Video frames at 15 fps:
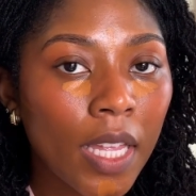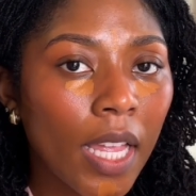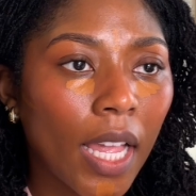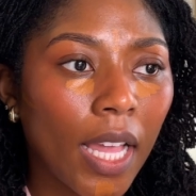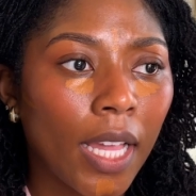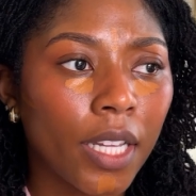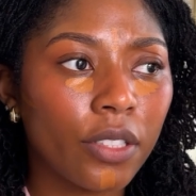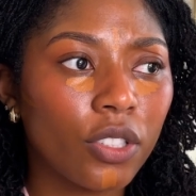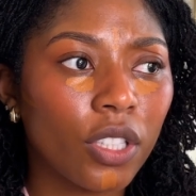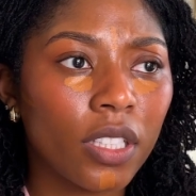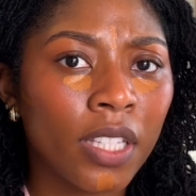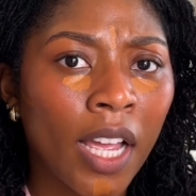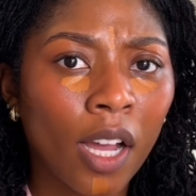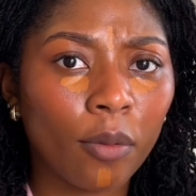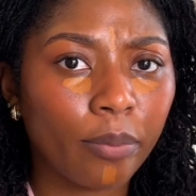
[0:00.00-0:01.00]
and just
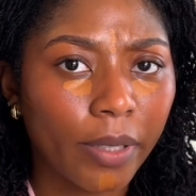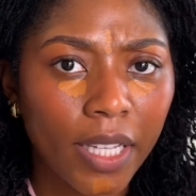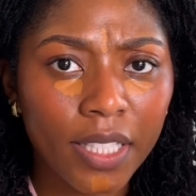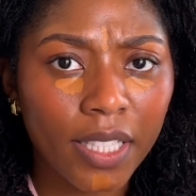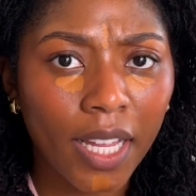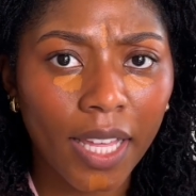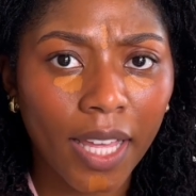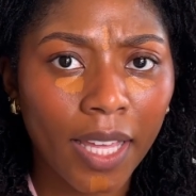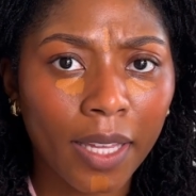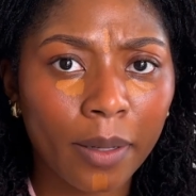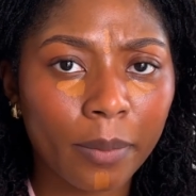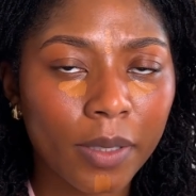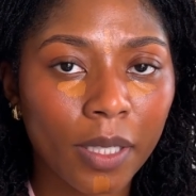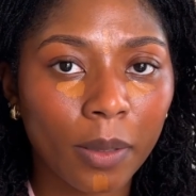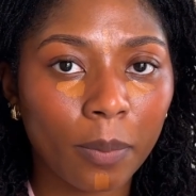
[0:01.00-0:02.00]
how blessed I
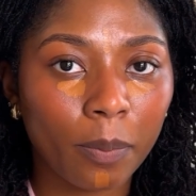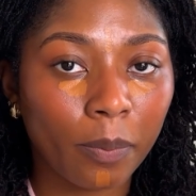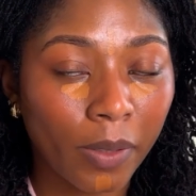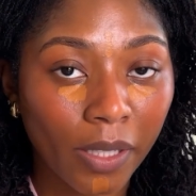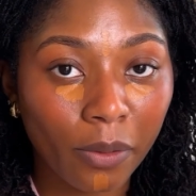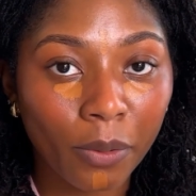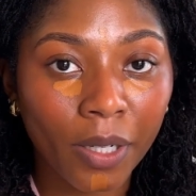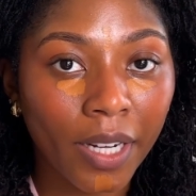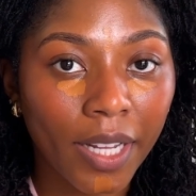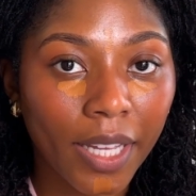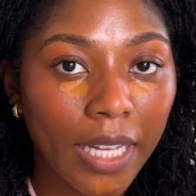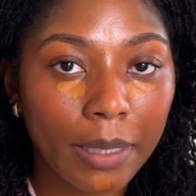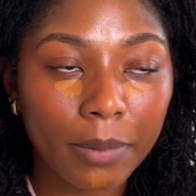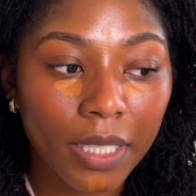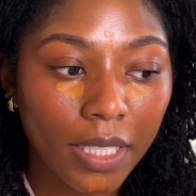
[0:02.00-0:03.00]
am to be where I
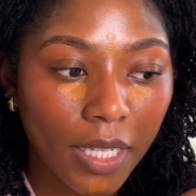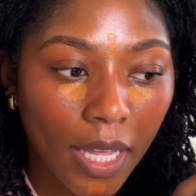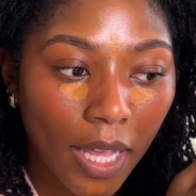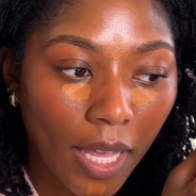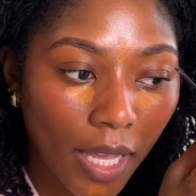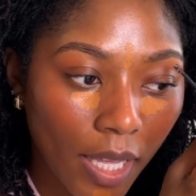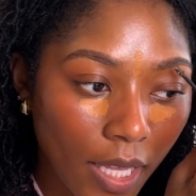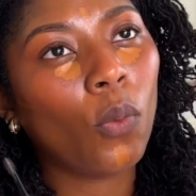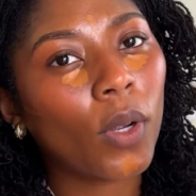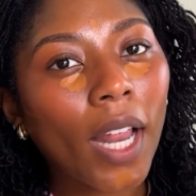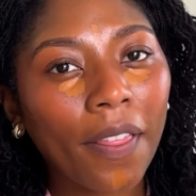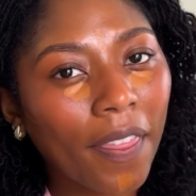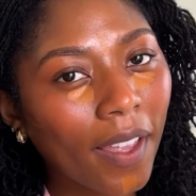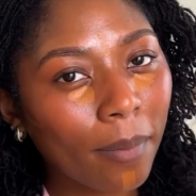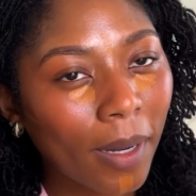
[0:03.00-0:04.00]
am today. When I
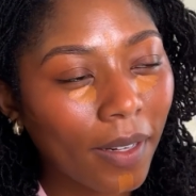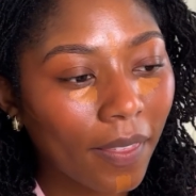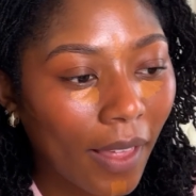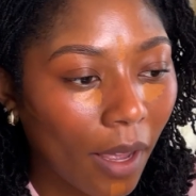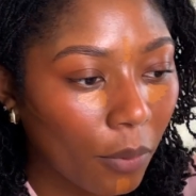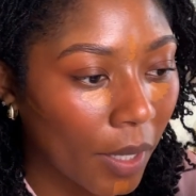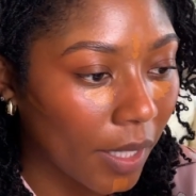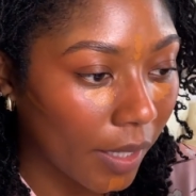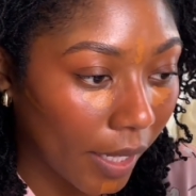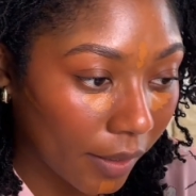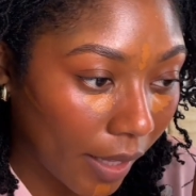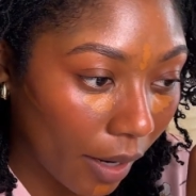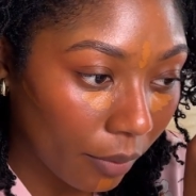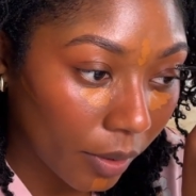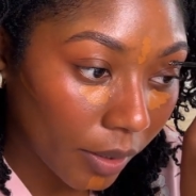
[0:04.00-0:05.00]
think about it that way, like
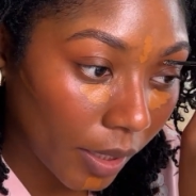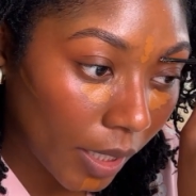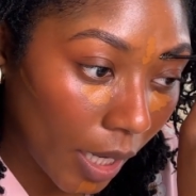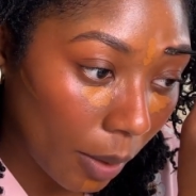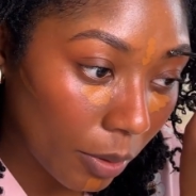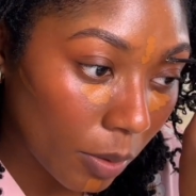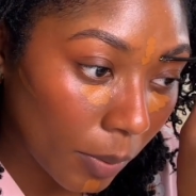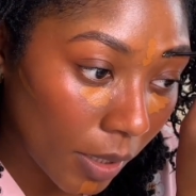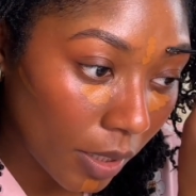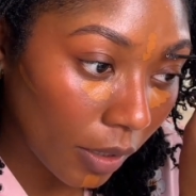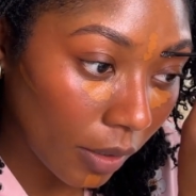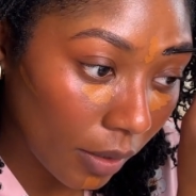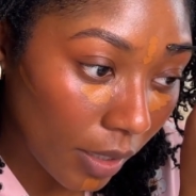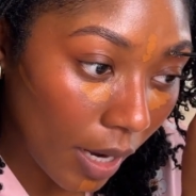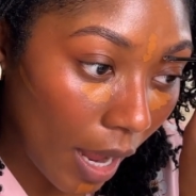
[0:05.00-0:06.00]
that really helps me
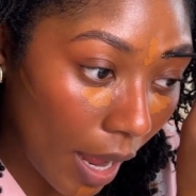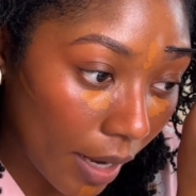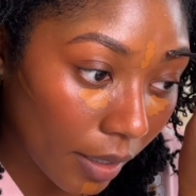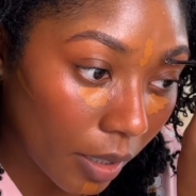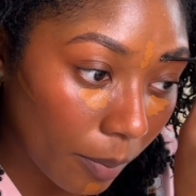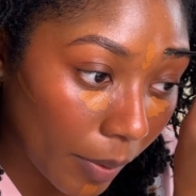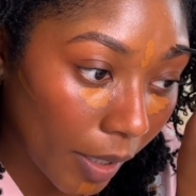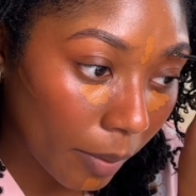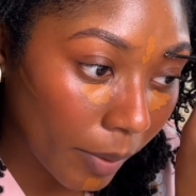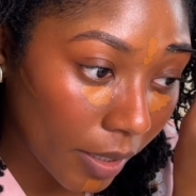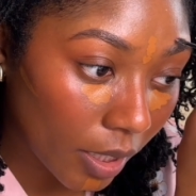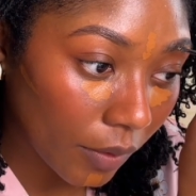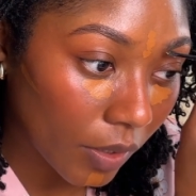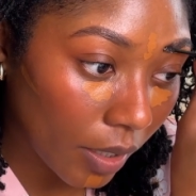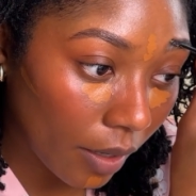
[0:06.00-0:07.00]
to not compare
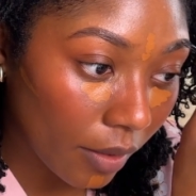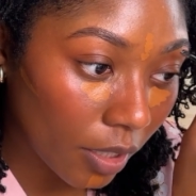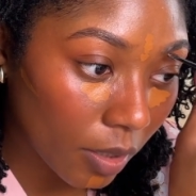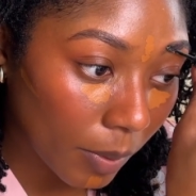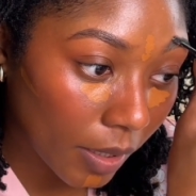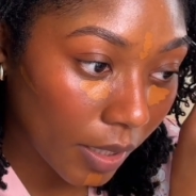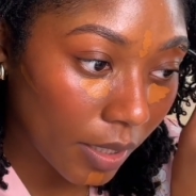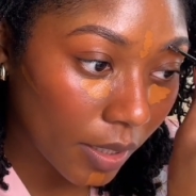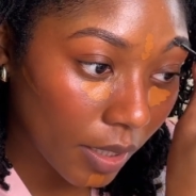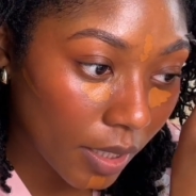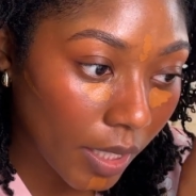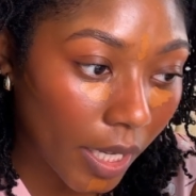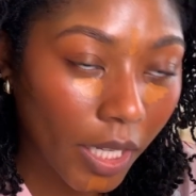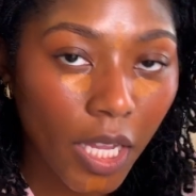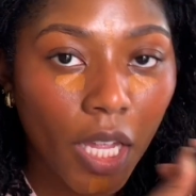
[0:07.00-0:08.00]
myself to others, because it's
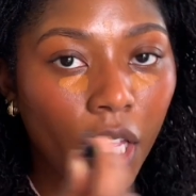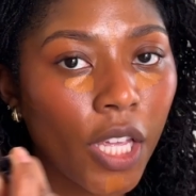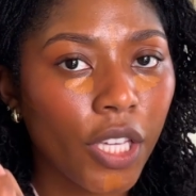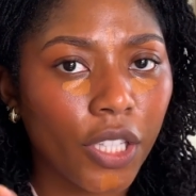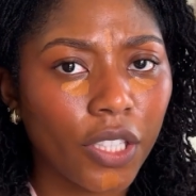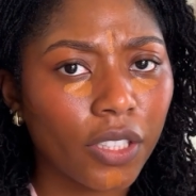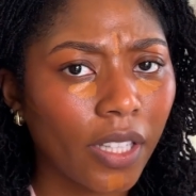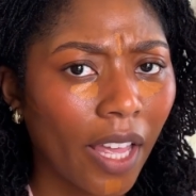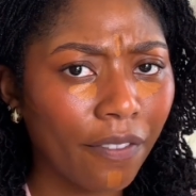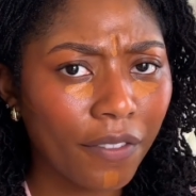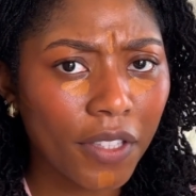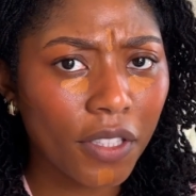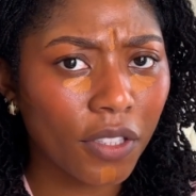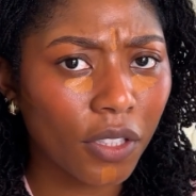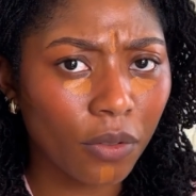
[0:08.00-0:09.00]
like, your life
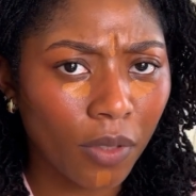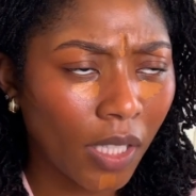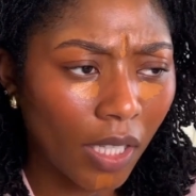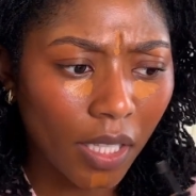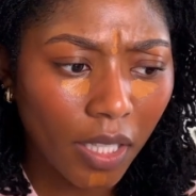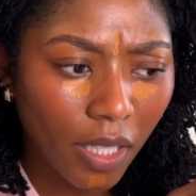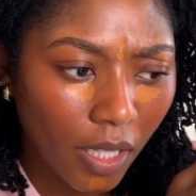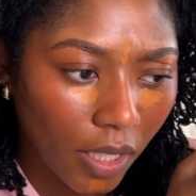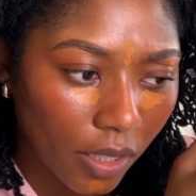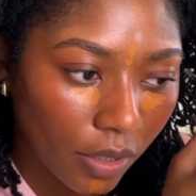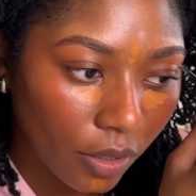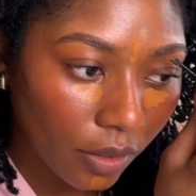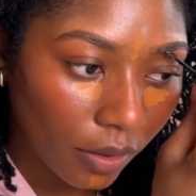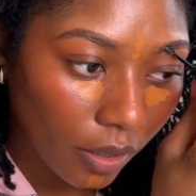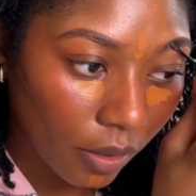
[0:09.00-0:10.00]
is unique.
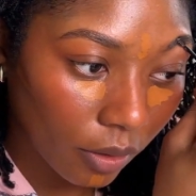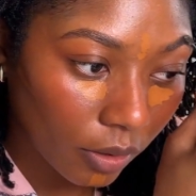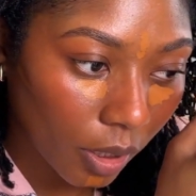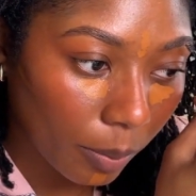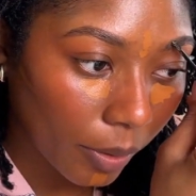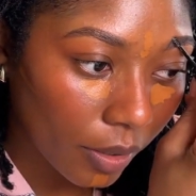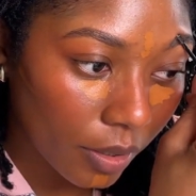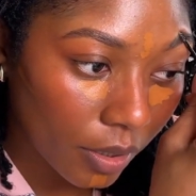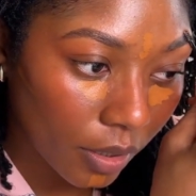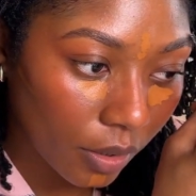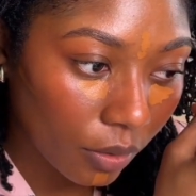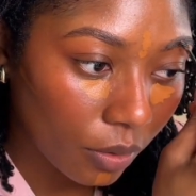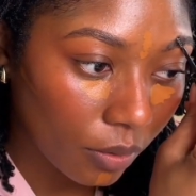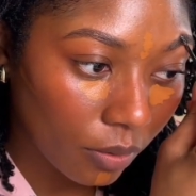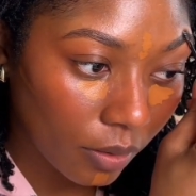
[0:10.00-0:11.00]
You're the only person
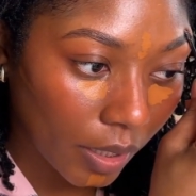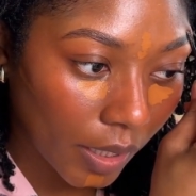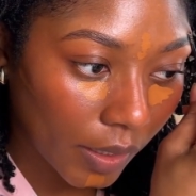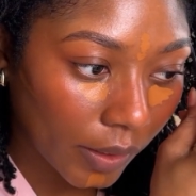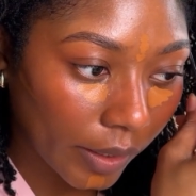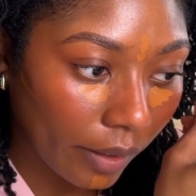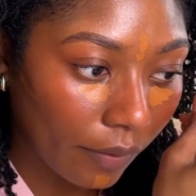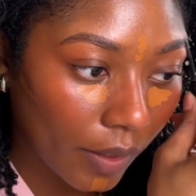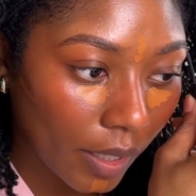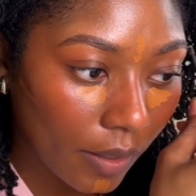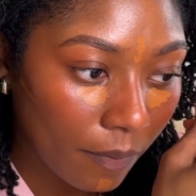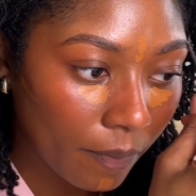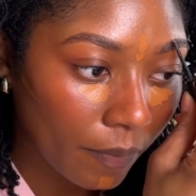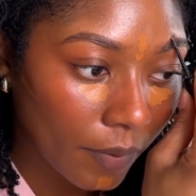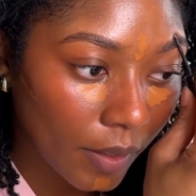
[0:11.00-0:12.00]
who can live it,
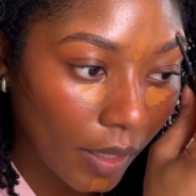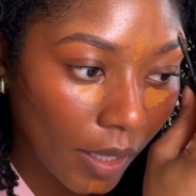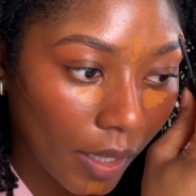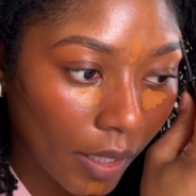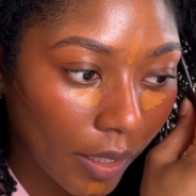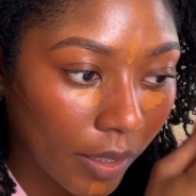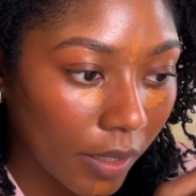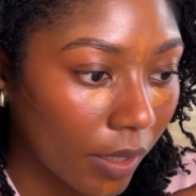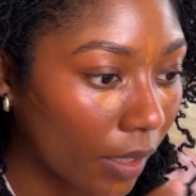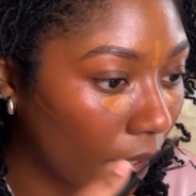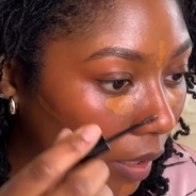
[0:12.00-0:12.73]
and